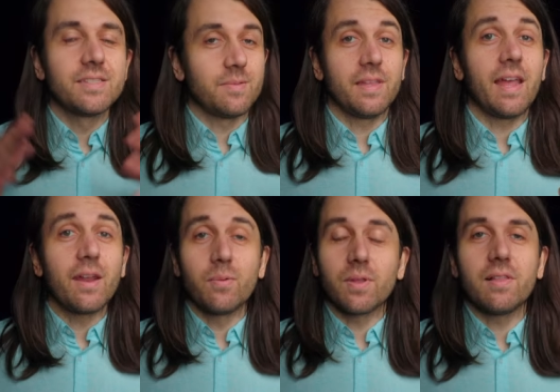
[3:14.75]
something
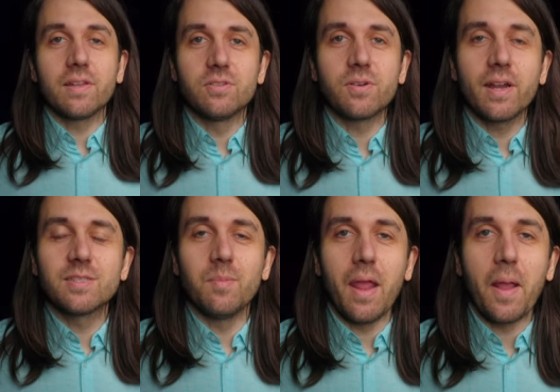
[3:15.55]
I'd really like to try
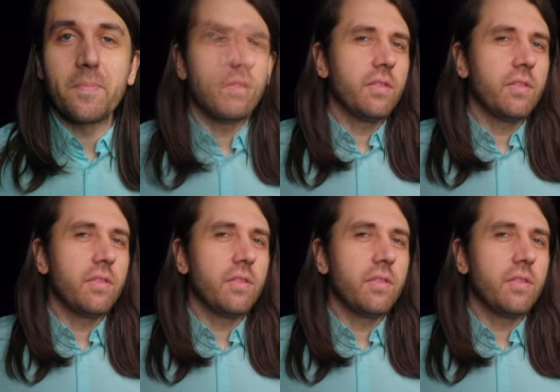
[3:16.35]
someday.